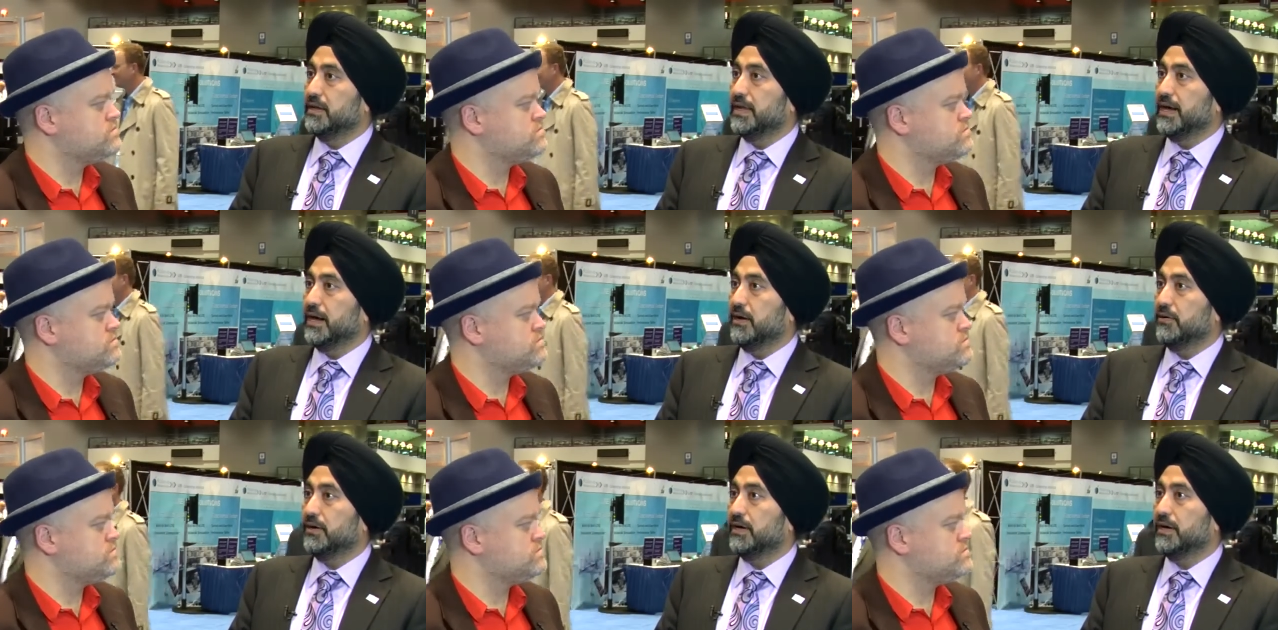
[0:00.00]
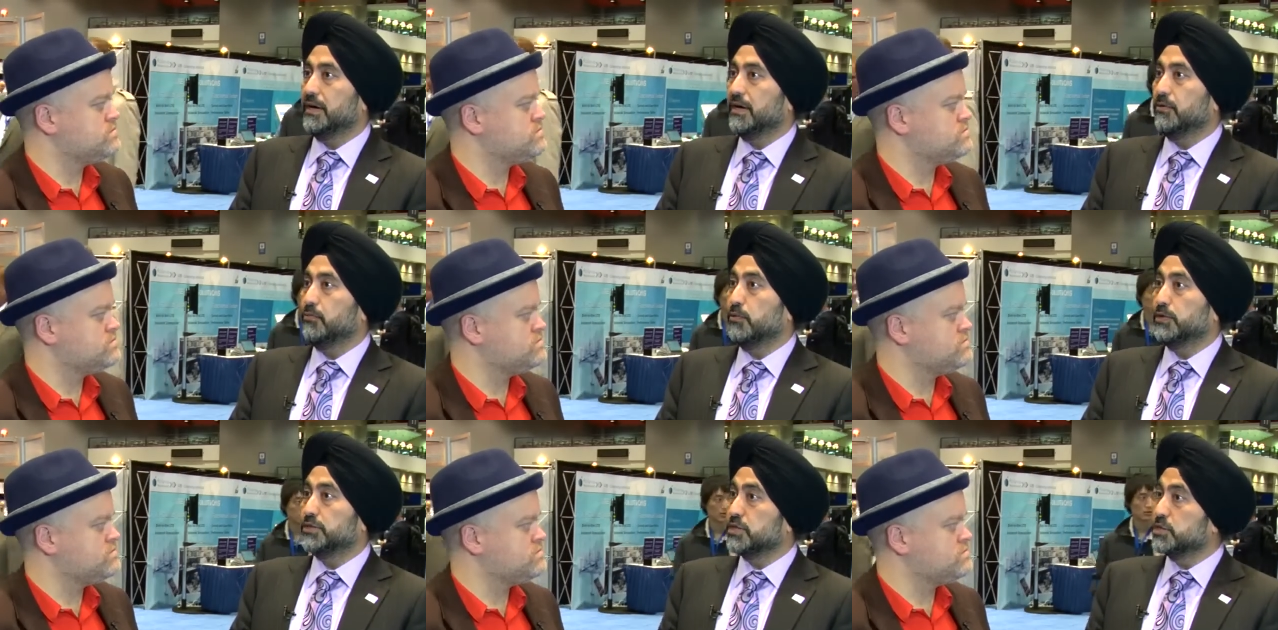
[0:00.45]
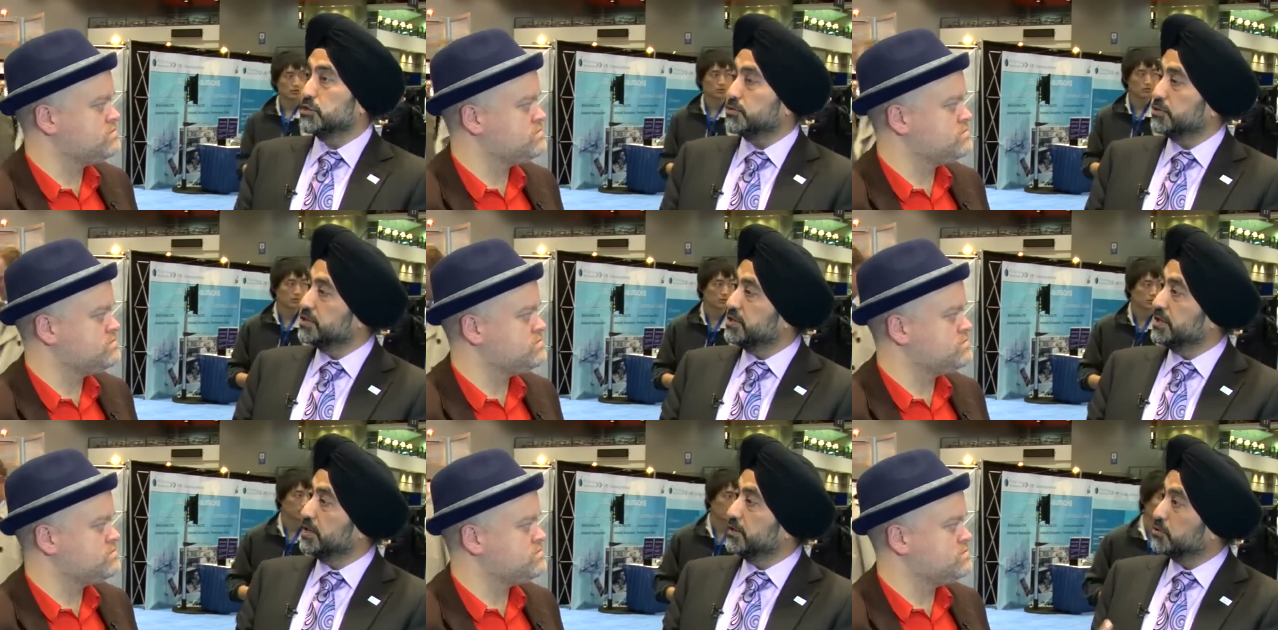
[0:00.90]
Speaker 1: Now, uh, what's
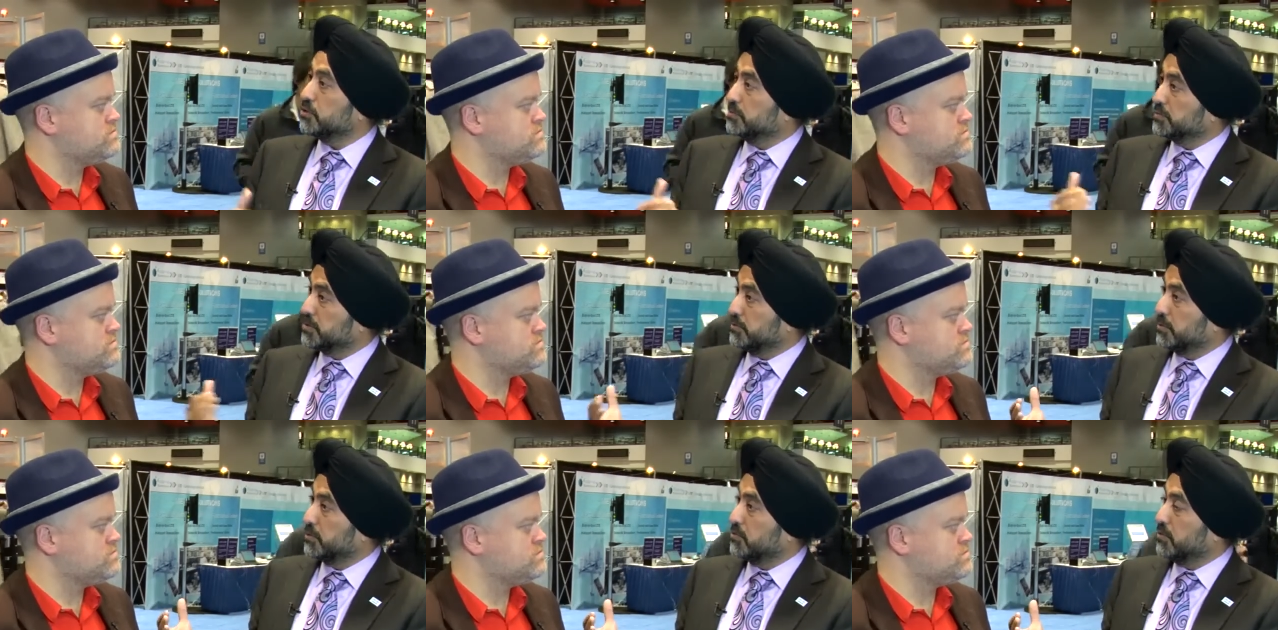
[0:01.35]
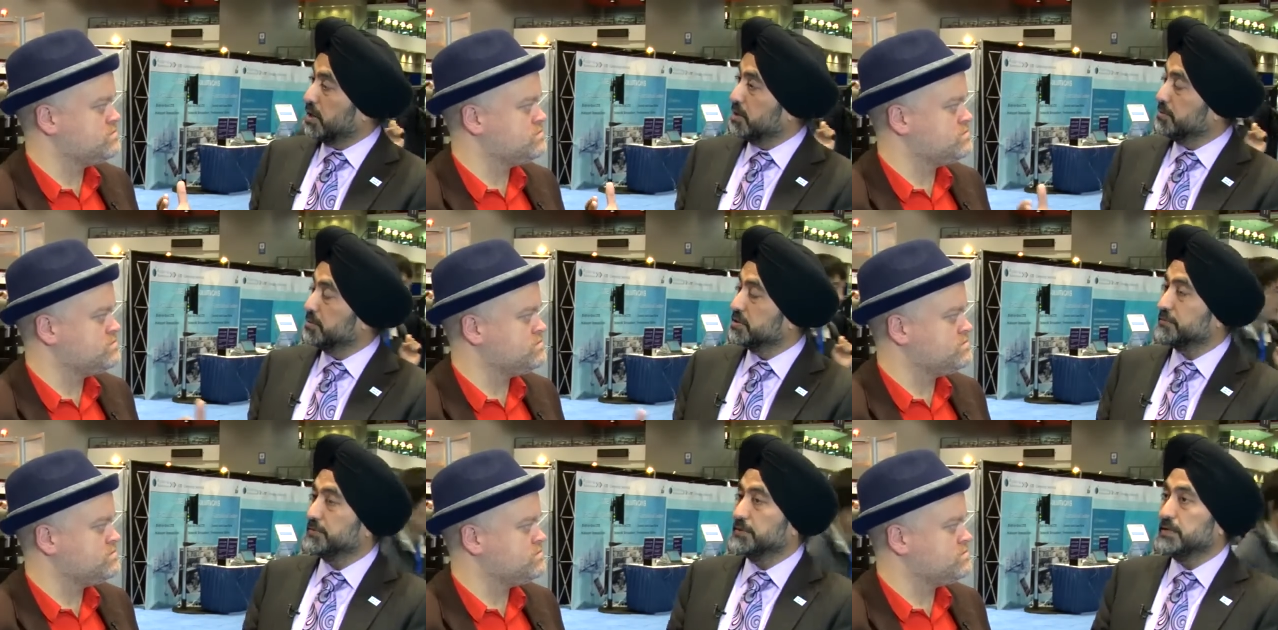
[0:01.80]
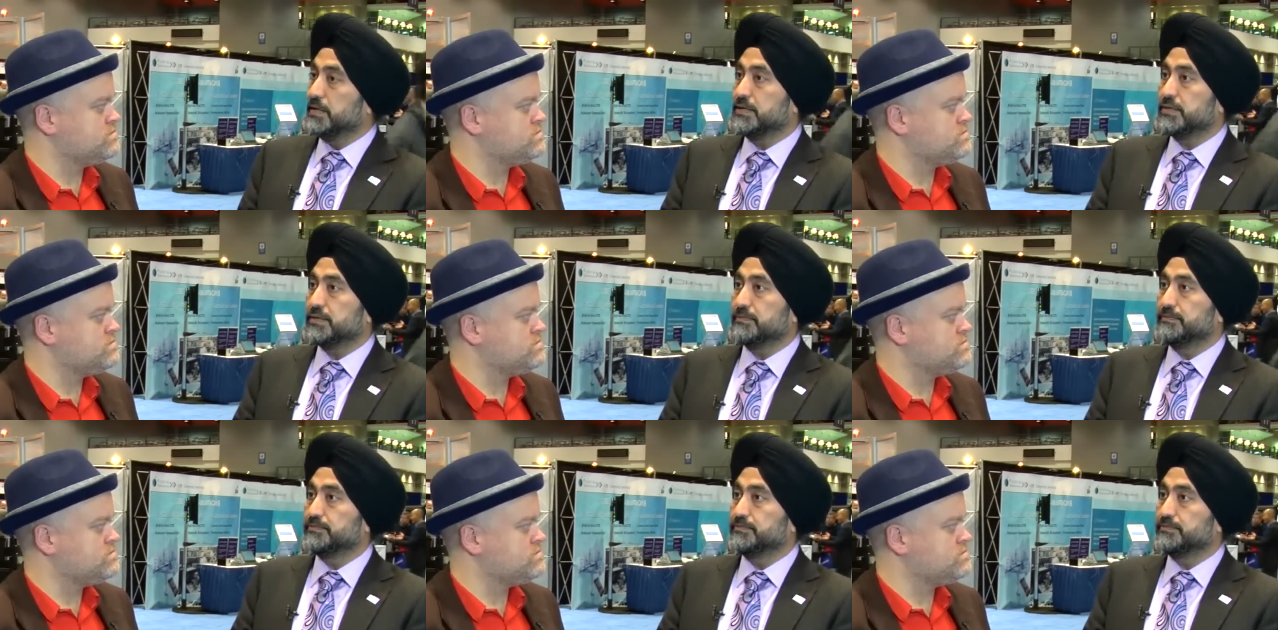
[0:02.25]
interesting in terms of requirements requirements for these.